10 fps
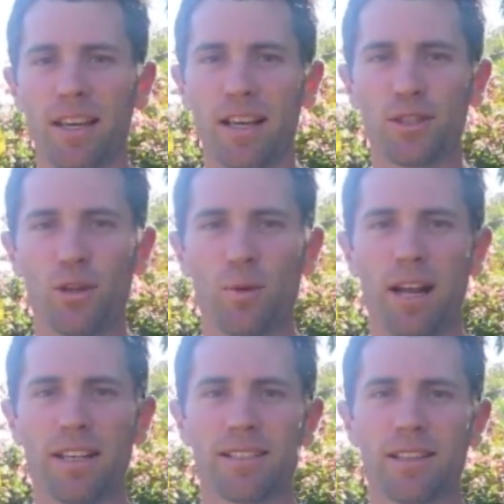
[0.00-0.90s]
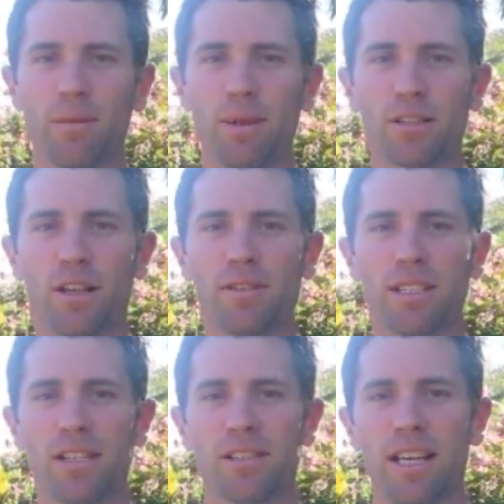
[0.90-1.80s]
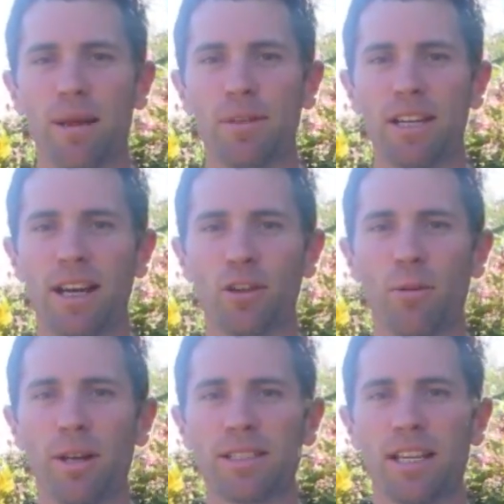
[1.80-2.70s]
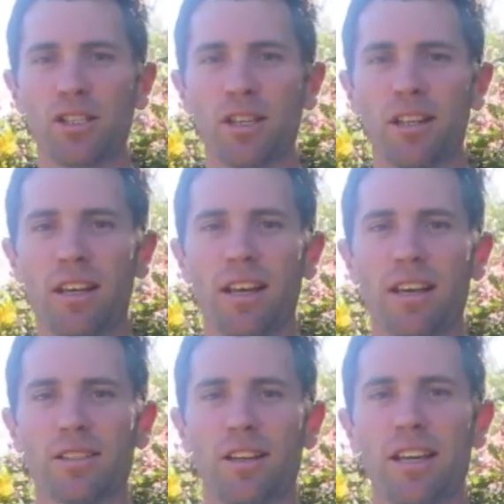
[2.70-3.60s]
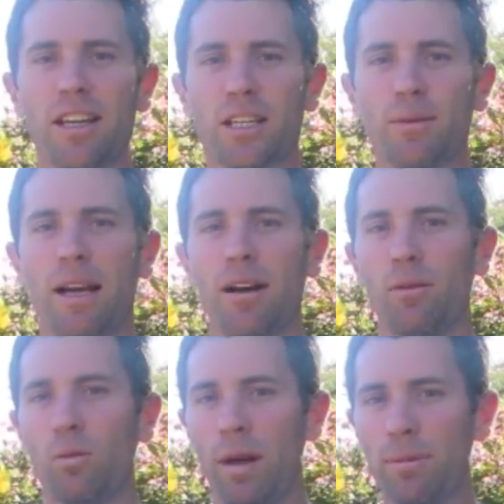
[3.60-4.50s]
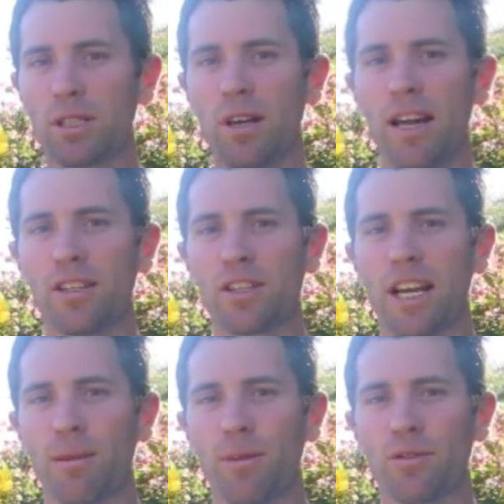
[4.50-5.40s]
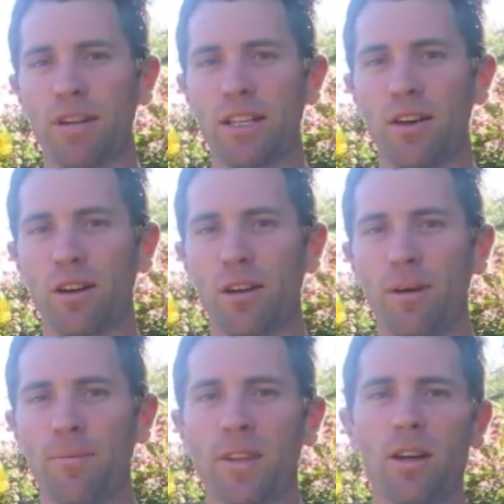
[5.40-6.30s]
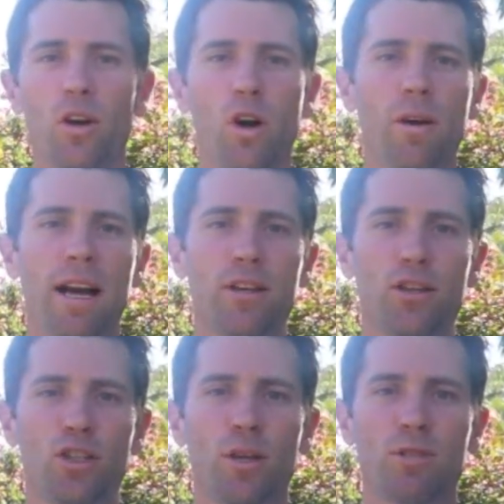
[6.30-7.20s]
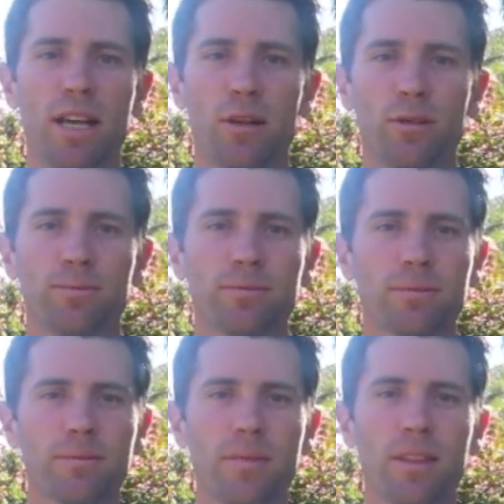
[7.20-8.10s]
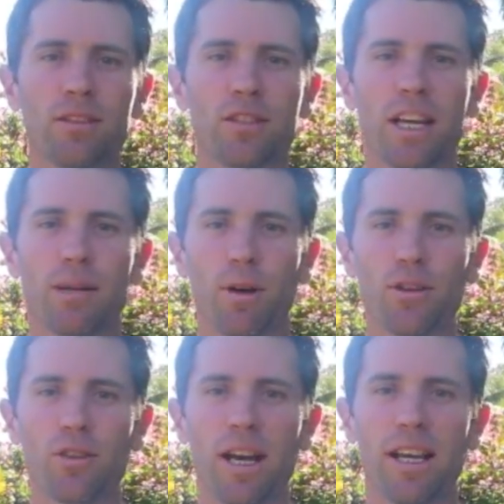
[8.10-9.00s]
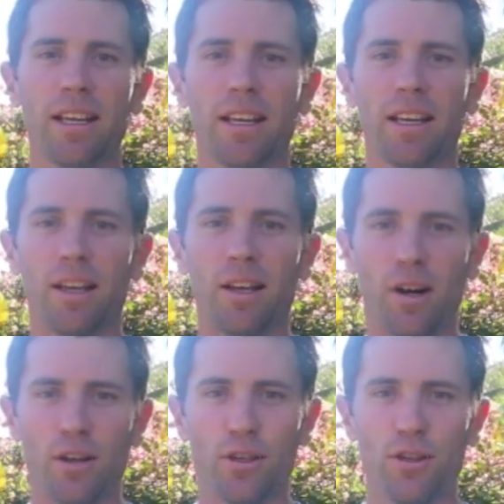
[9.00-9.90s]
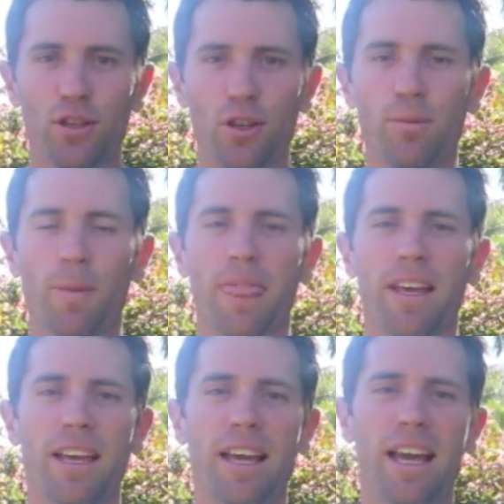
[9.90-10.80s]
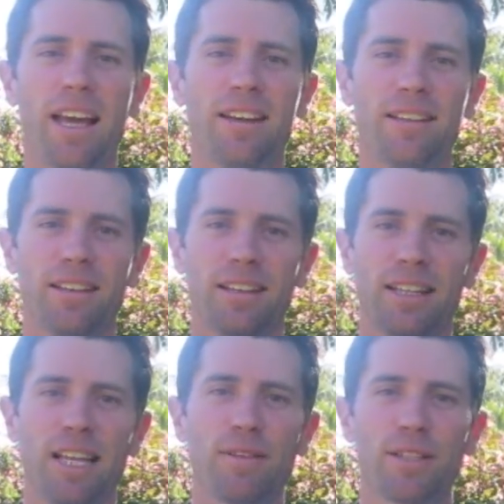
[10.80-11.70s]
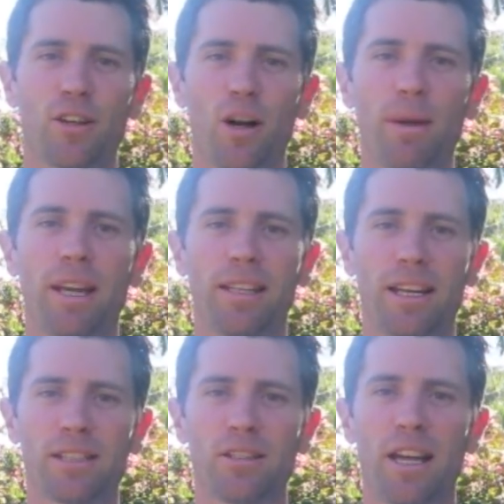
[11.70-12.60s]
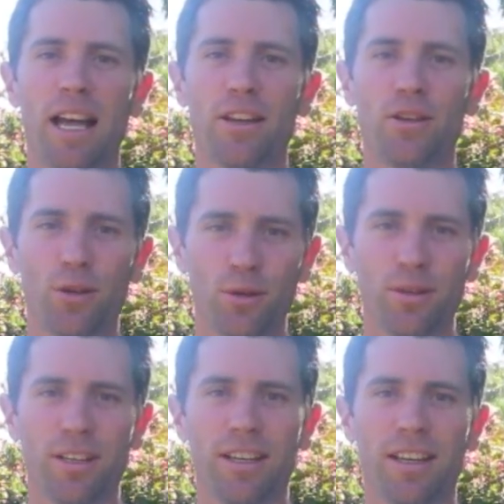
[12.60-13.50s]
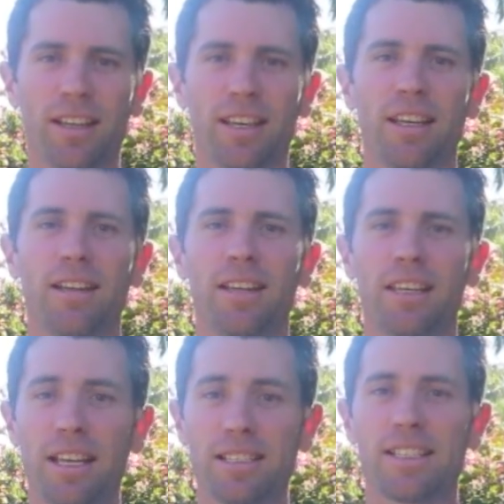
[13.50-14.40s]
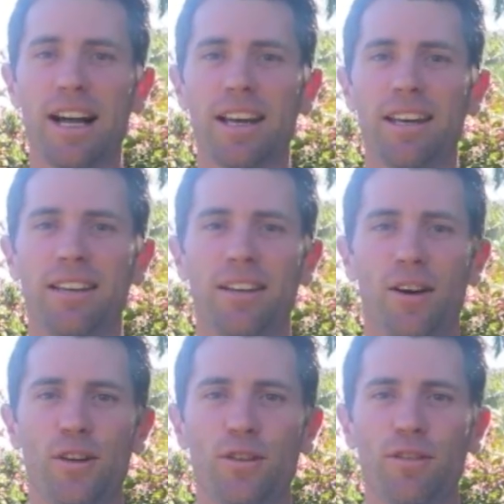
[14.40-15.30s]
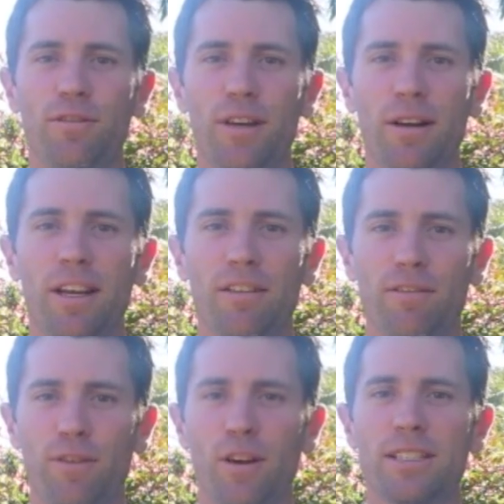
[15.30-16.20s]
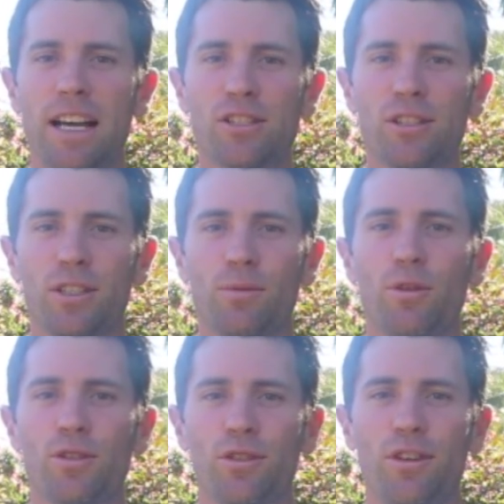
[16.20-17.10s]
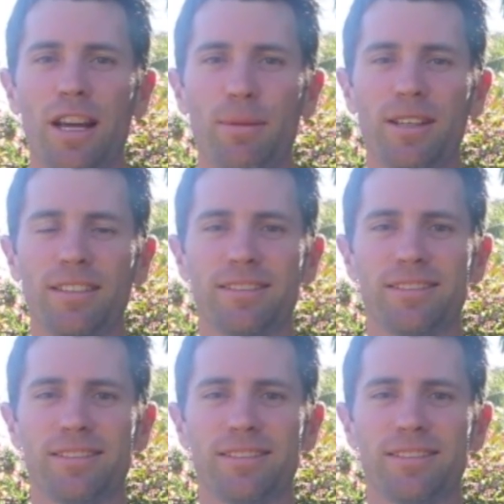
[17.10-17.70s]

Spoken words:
As always, the best conversations happen in our comments section. So get to our website, jacobandre.com, or our YouTube channel, Jacob Andre on YouTube, and leave us a comment. Let us know how you can get started on your very first action towards your new habit.